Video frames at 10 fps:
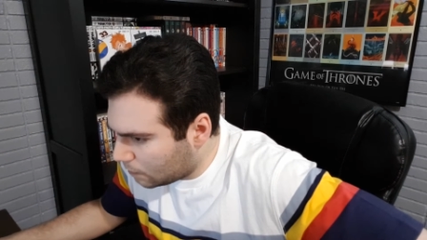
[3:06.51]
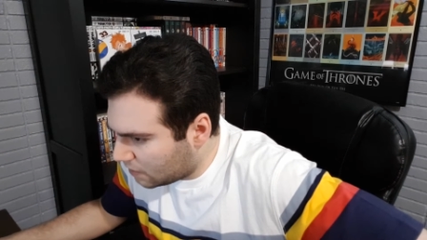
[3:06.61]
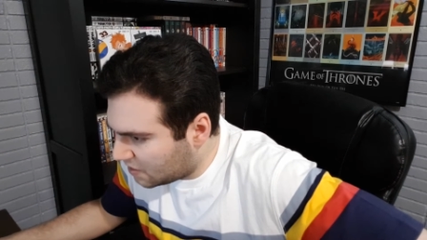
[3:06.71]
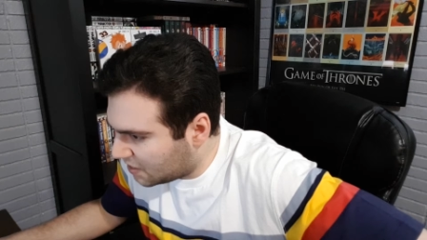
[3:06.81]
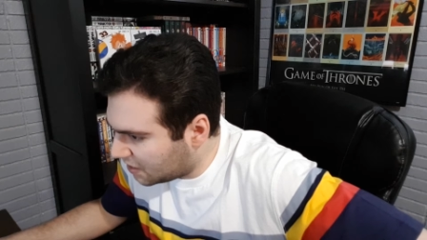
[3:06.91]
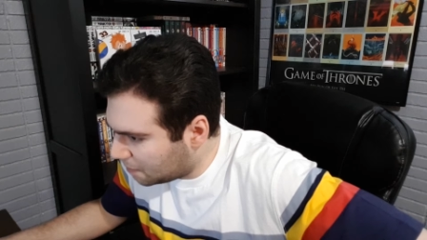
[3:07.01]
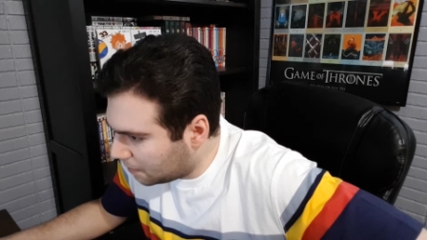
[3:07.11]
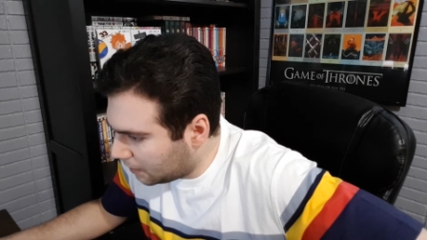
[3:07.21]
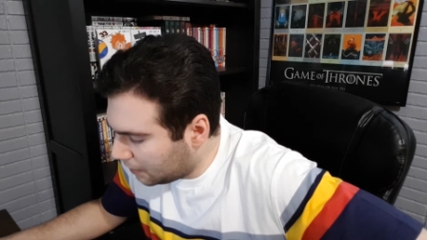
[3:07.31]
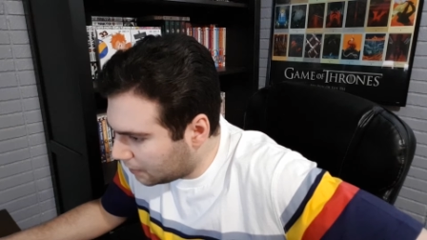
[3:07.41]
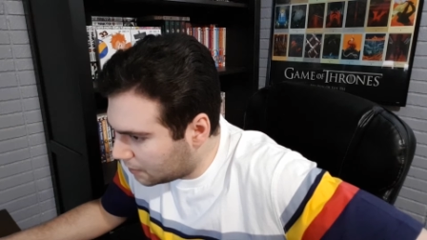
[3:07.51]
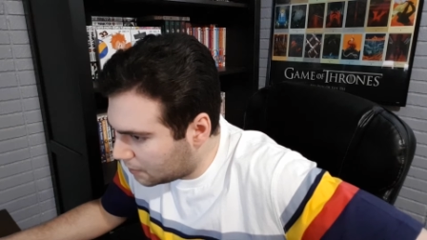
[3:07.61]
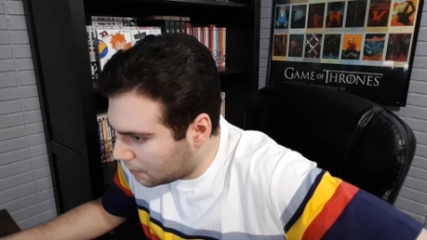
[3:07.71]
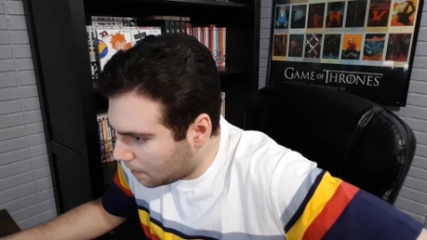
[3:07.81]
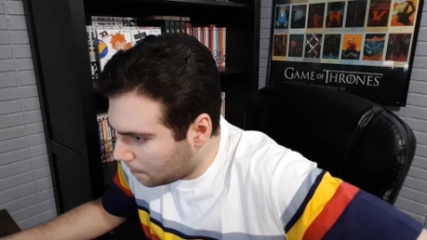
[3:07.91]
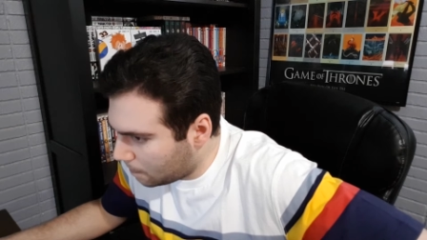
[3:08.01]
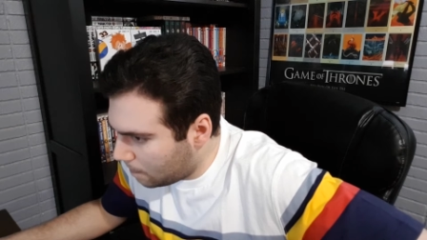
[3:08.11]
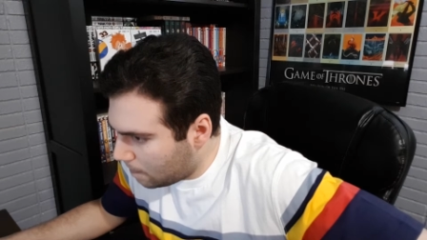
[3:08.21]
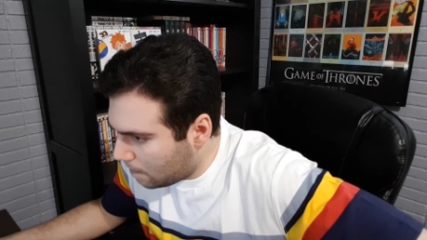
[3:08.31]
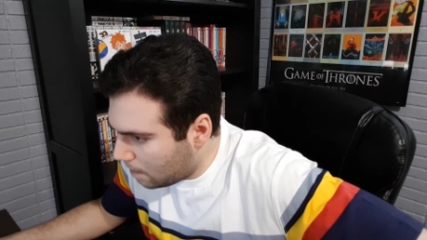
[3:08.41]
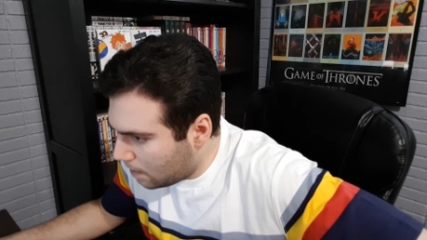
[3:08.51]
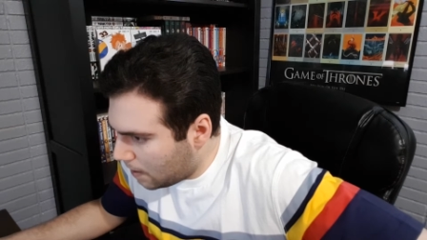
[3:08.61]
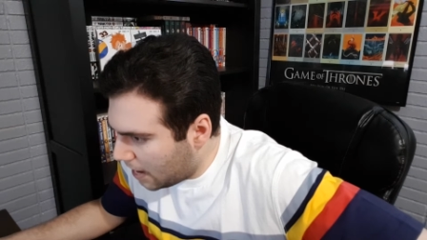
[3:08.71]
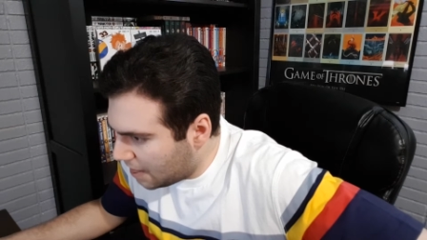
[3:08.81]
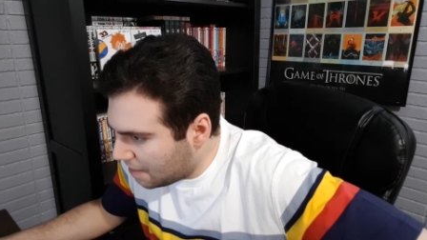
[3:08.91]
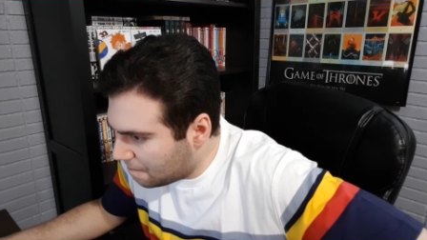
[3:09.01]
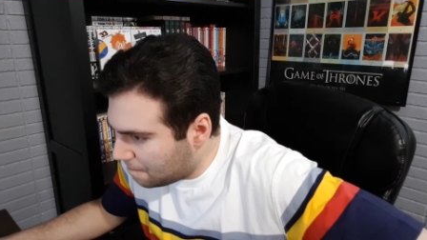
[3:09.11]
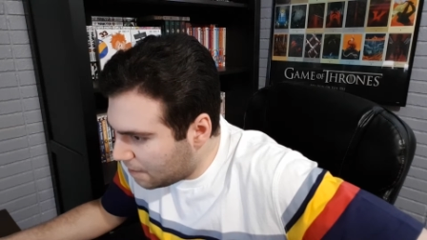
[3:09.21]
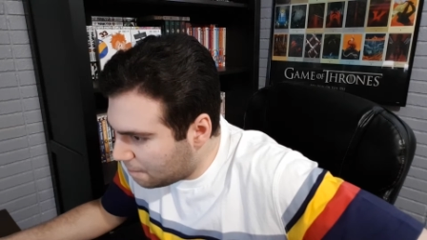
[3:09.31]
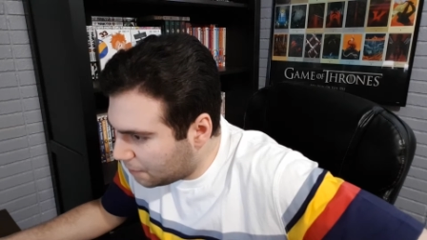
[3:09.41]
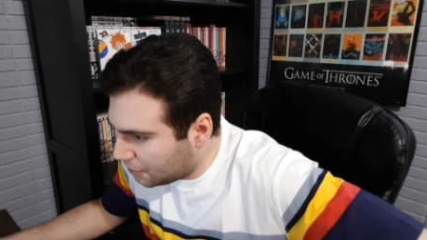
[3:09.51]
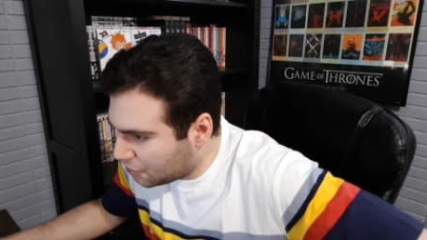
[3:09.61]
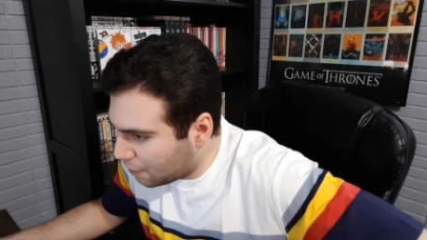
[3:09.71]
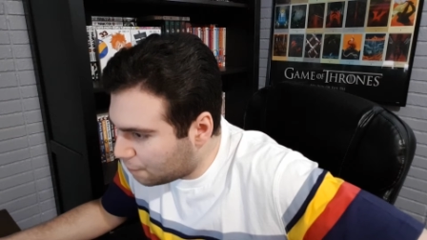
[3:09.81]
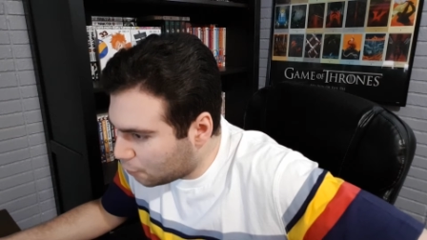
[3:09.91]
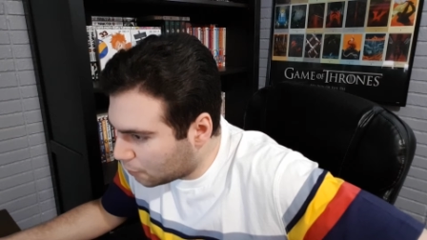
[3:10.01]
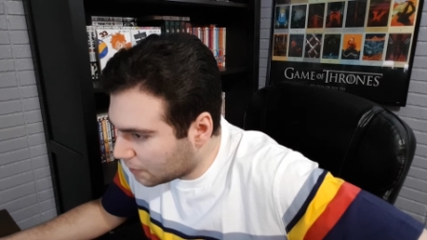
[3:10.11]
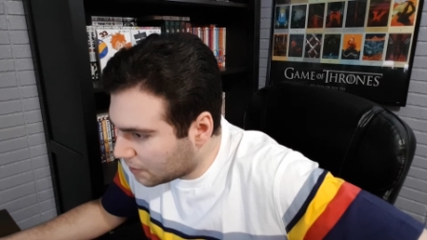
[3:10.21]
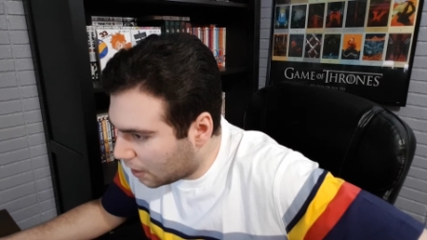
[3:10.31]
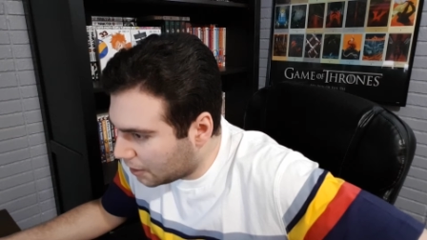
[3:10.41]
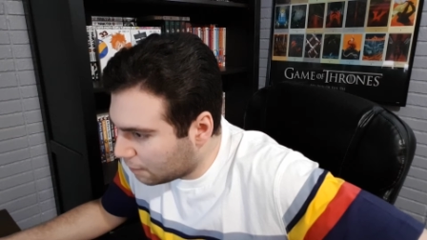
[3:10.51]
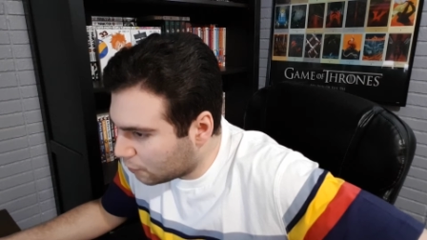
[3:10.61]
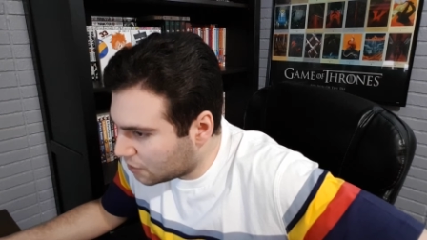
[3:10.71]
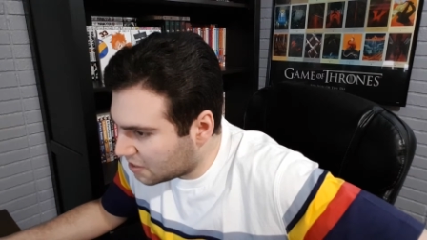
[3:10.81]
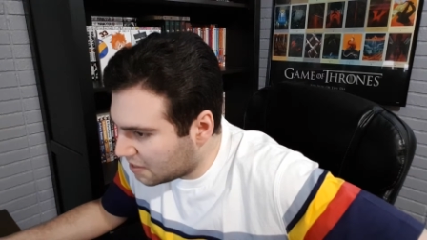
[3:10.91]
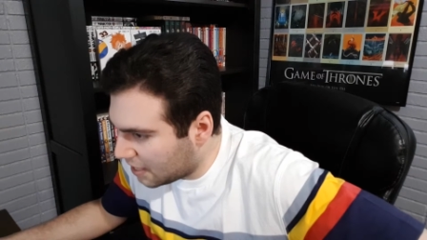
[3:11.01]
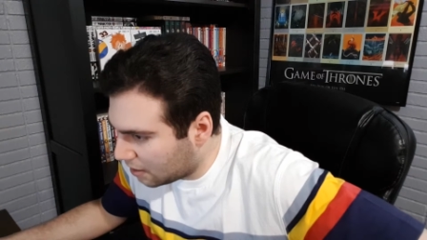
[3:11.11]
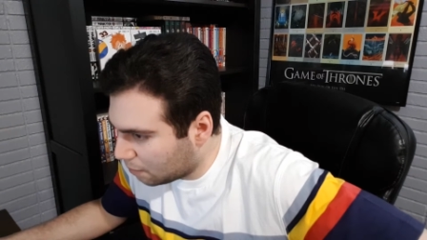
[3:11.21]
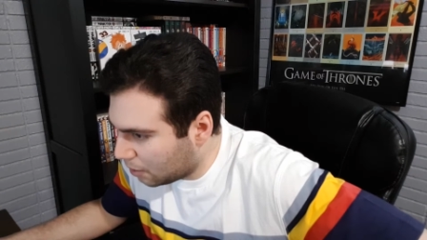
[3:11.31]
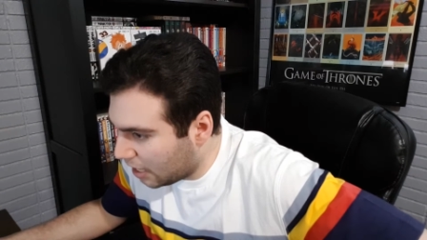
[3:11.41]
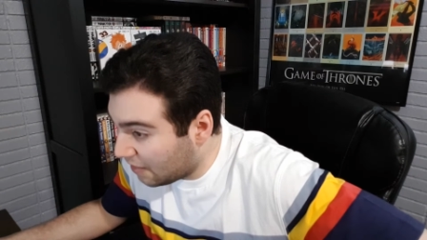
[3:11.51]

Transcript: Sixth place. And then fifth place, you have Fukurodani versus Nekoma.